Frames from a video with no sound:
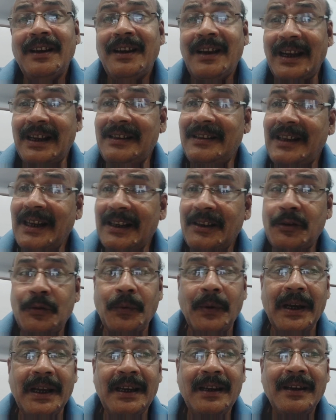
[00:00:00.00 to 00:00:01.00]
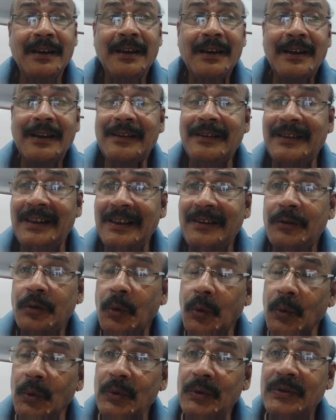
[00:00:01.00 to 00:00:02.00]
And that's why this
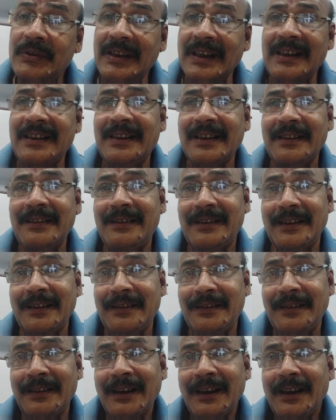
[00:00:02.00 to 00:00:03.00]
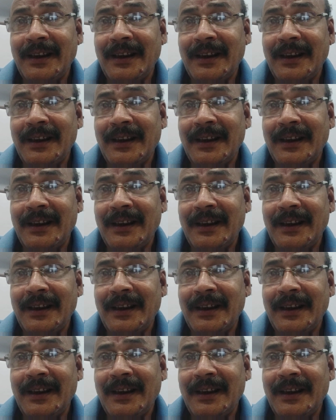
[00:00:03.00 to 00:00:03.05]
whole sentences,